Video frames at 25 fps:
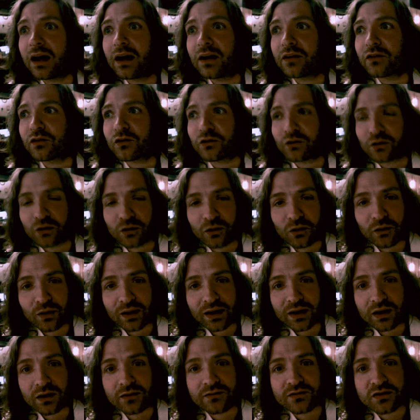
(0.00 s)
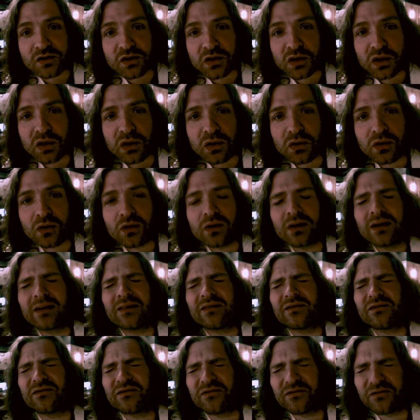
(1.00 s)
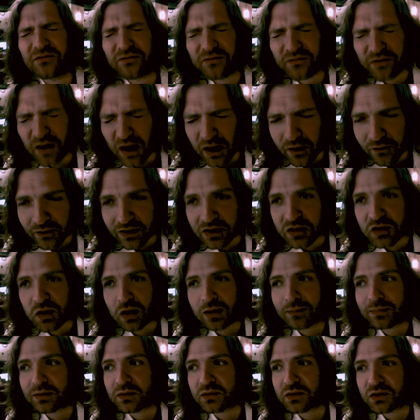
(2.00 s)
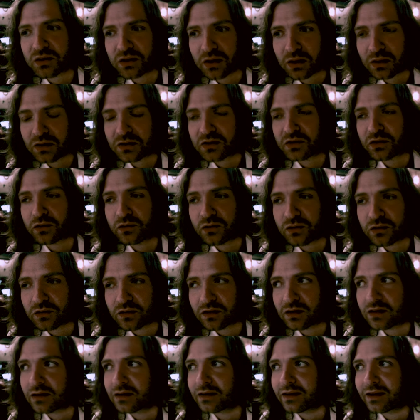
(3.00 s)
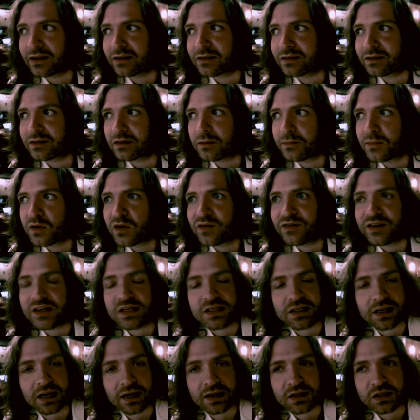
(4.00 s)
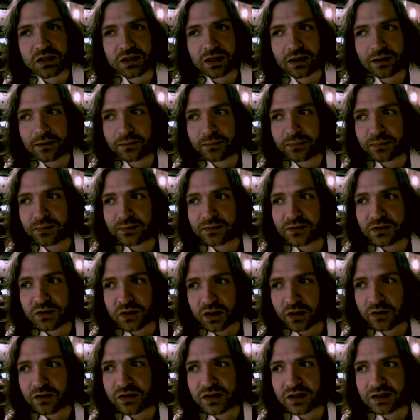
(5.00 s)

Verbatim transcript: A story of two very troubled soul. So the, the movie sets up Joe